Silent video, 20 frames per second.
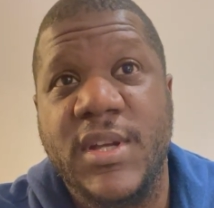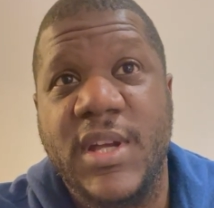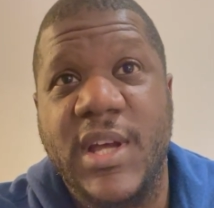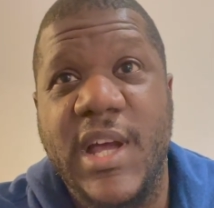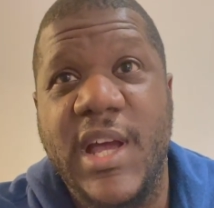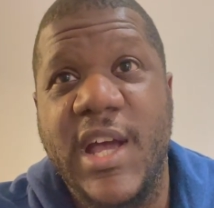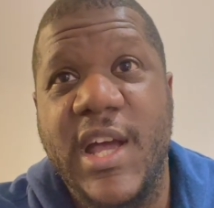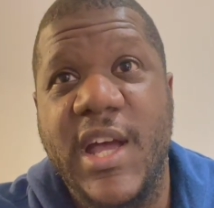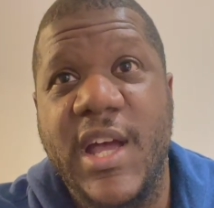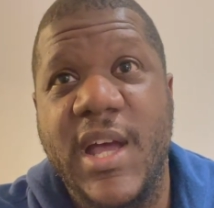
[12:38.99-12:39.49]

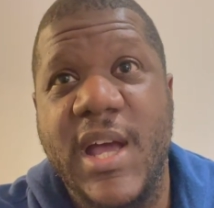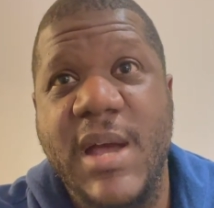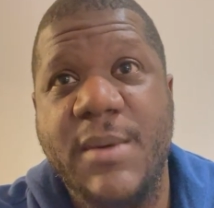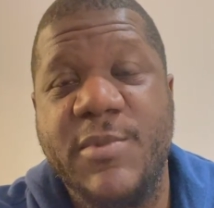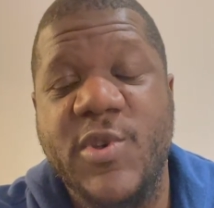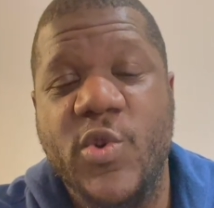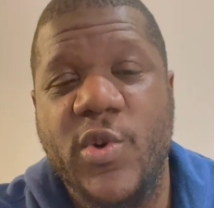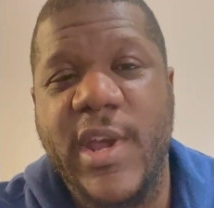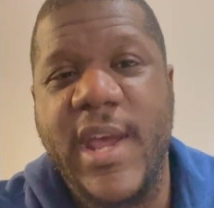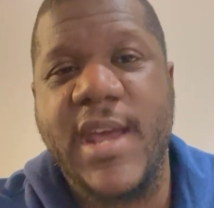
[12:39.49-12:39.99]
um,
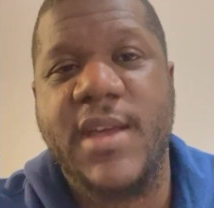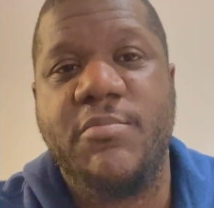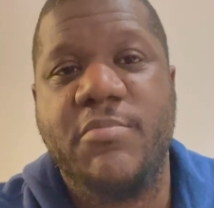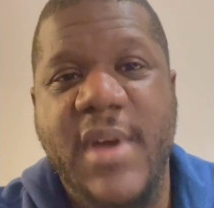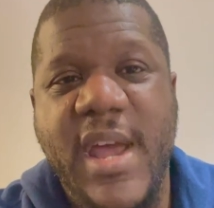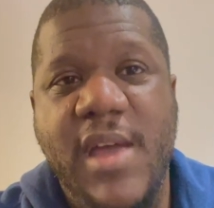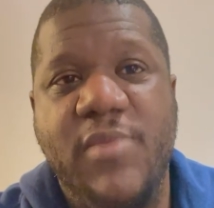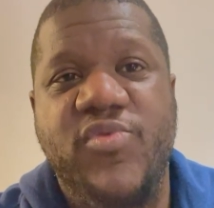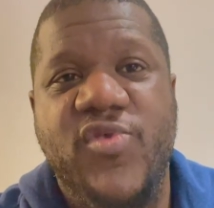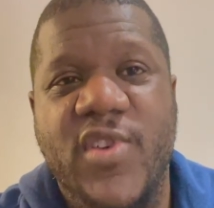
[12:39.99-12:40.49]
you're getting
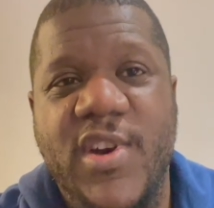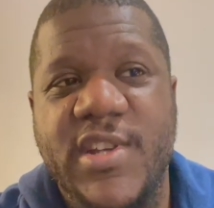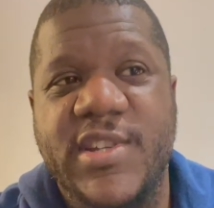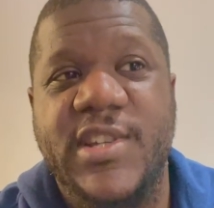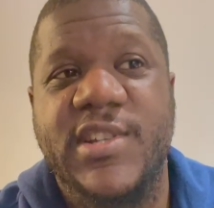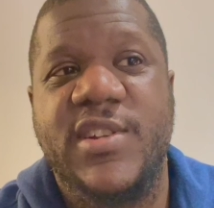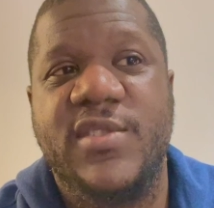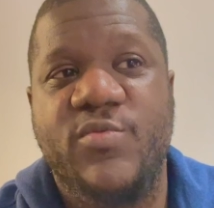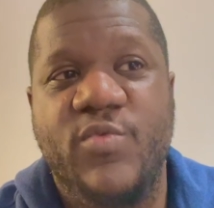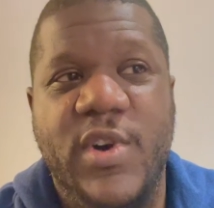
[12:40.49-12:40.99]
better
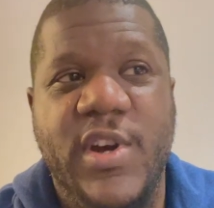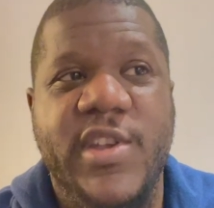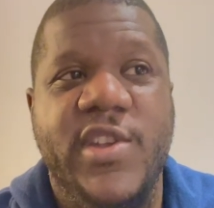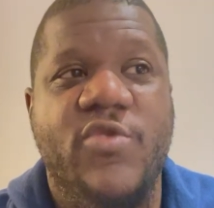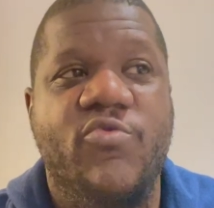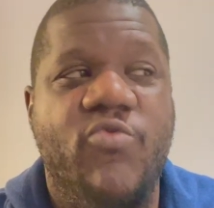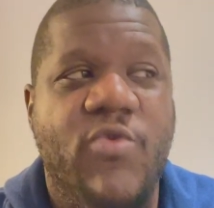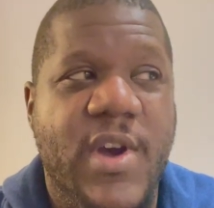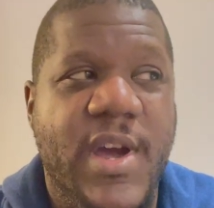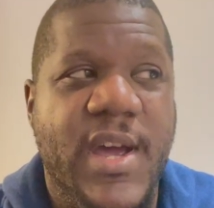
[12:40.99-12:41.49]
prices than what you
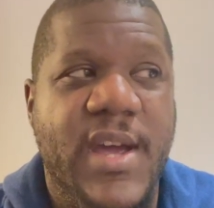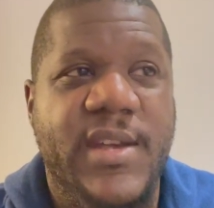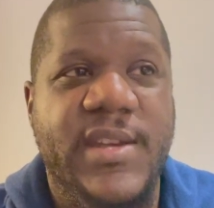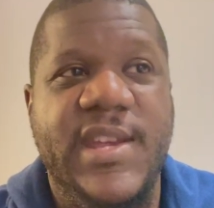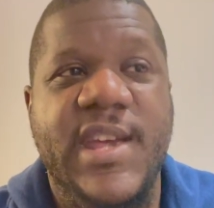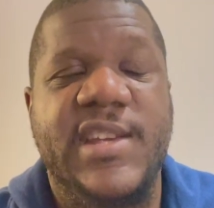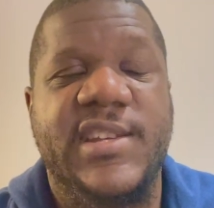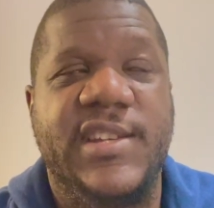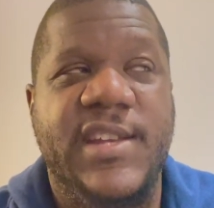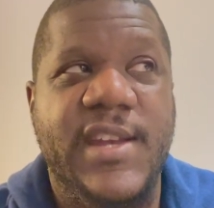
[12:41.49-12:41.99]
were
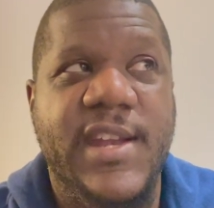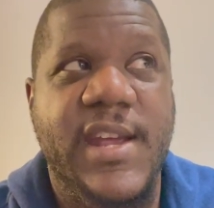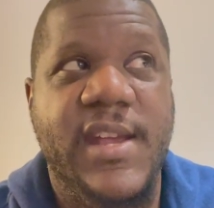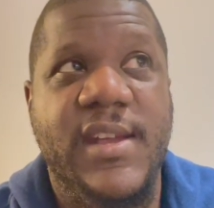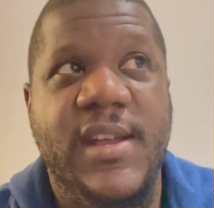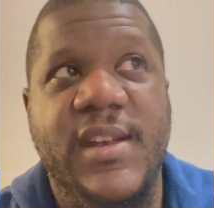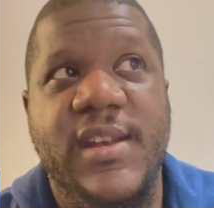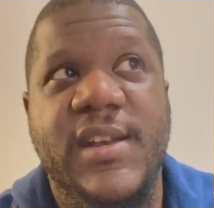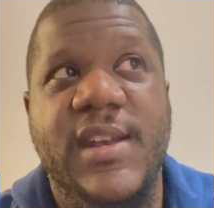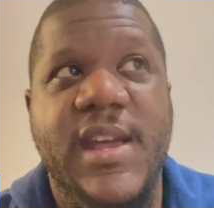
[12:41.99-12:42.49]
yesterday
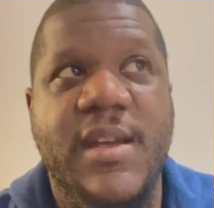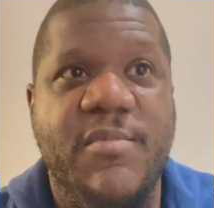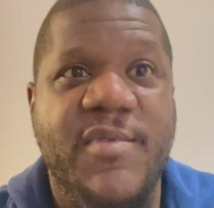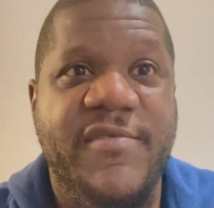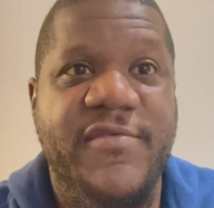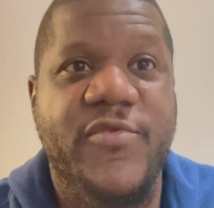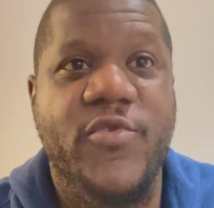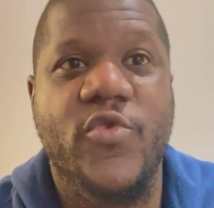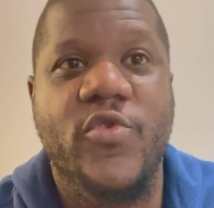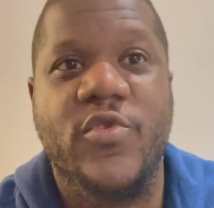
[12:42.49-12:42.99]
and the day
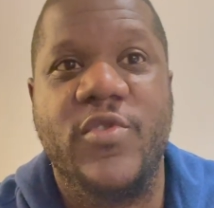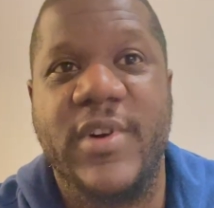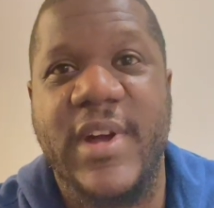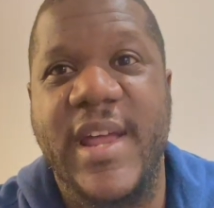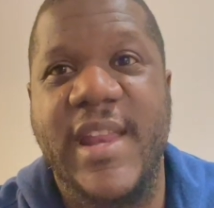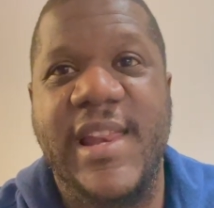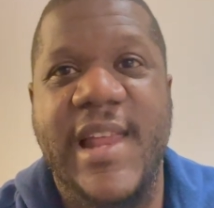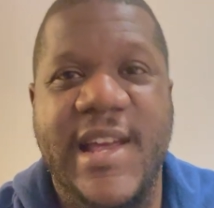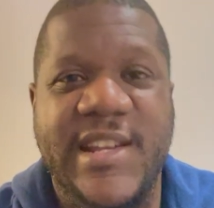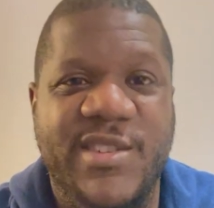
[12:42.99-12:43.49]
before
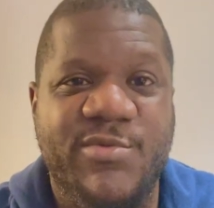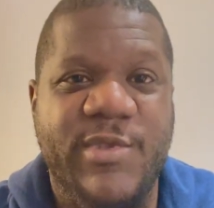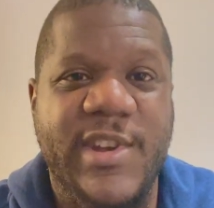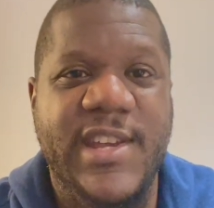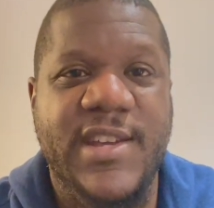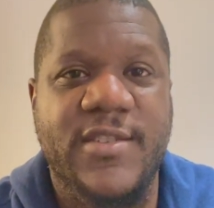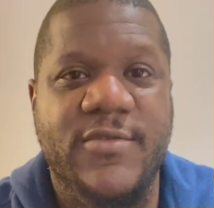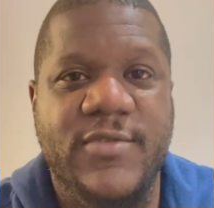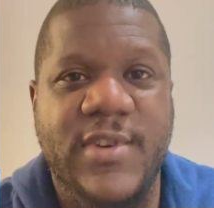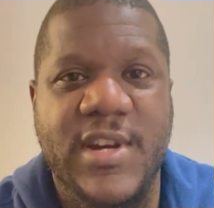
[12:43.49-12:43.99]
and last
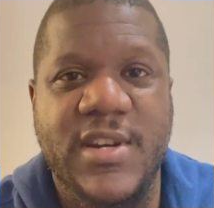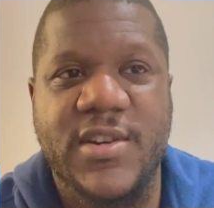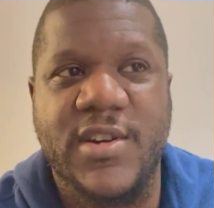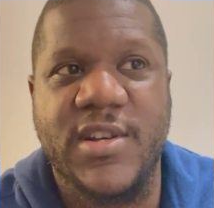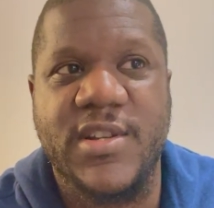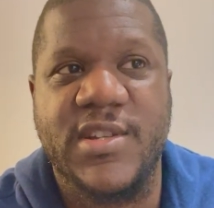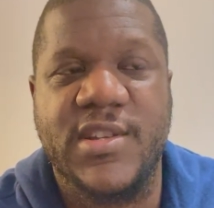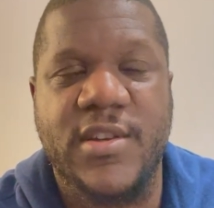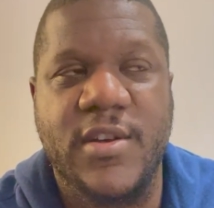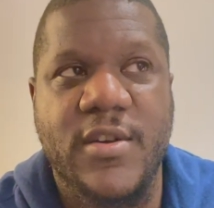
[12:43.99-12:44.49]
week. All right,
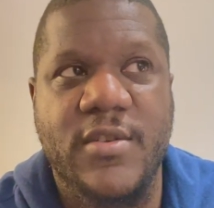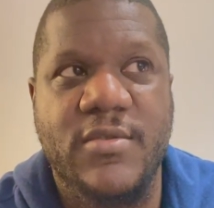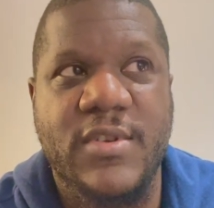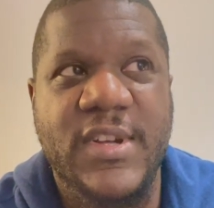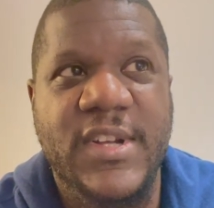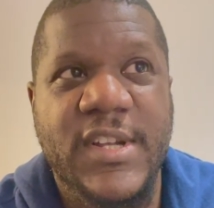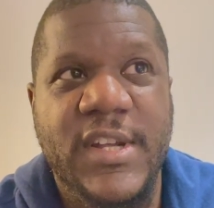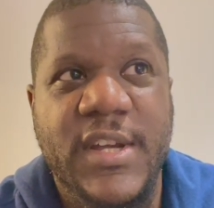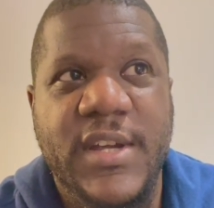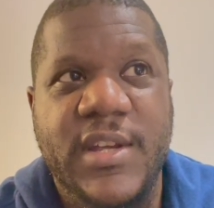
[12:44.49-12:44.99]
guys. So,
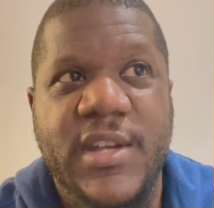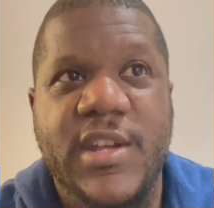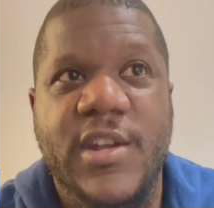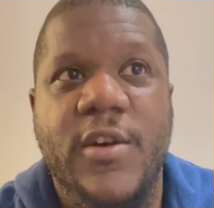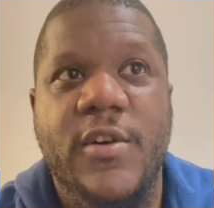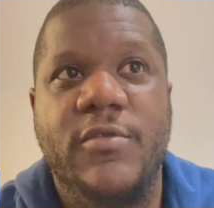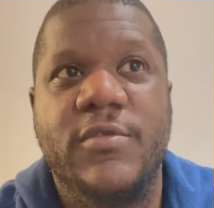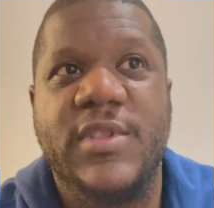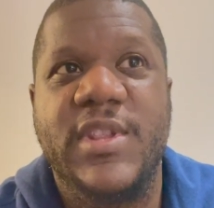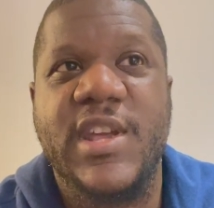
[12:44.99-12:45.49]
you
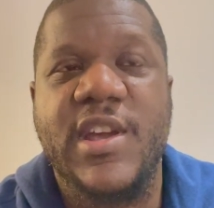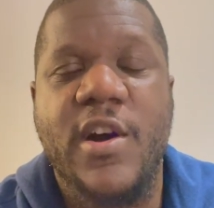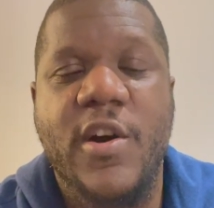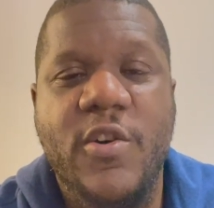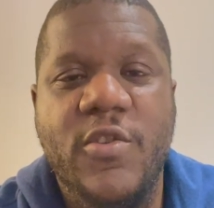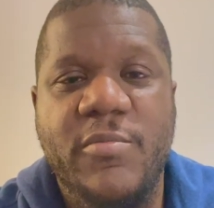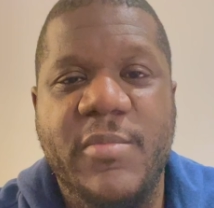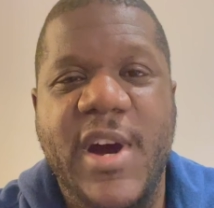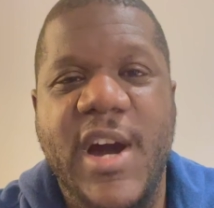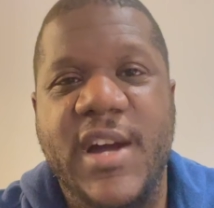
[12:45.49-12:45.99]
know, the
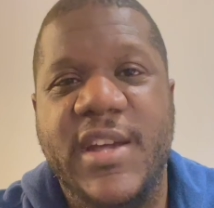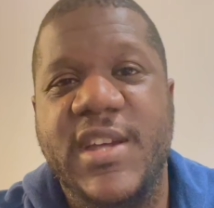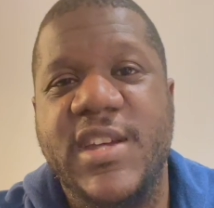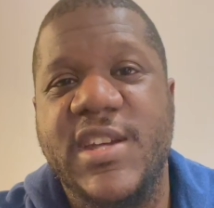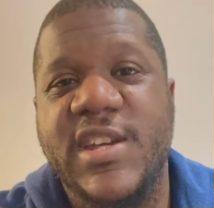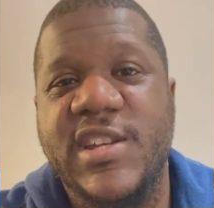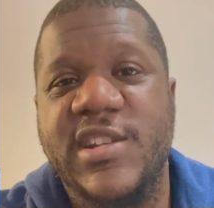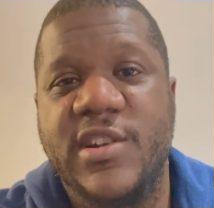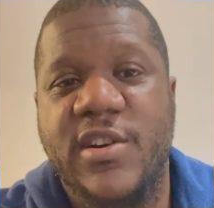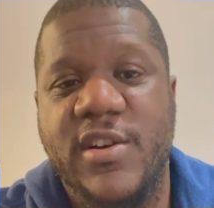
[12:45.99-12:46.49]
whole market
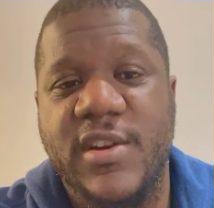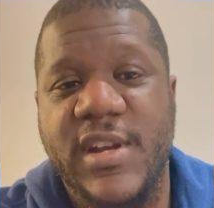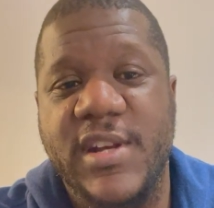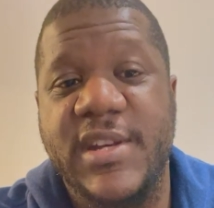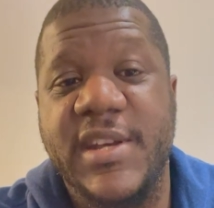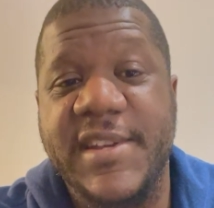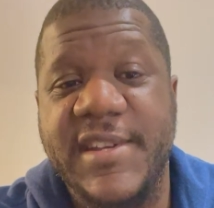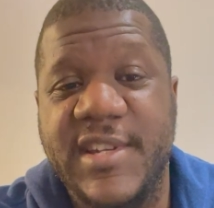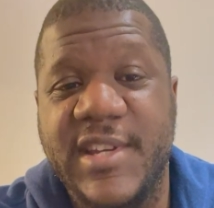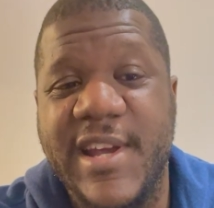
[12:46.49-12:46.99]
is on a
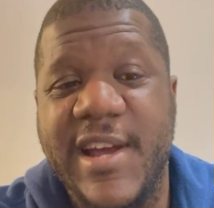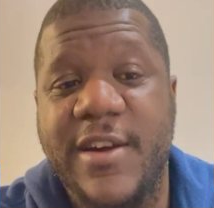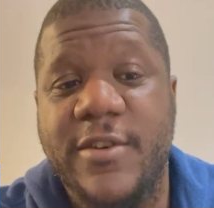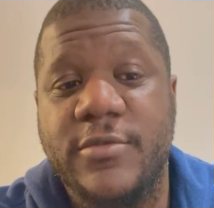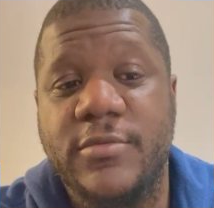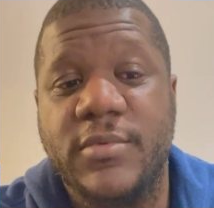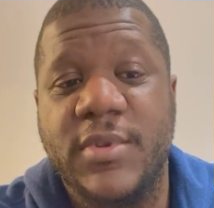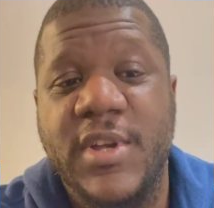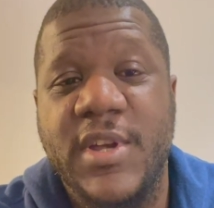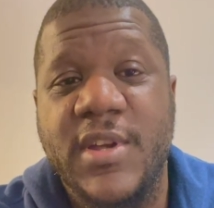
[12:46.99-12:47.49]
discount.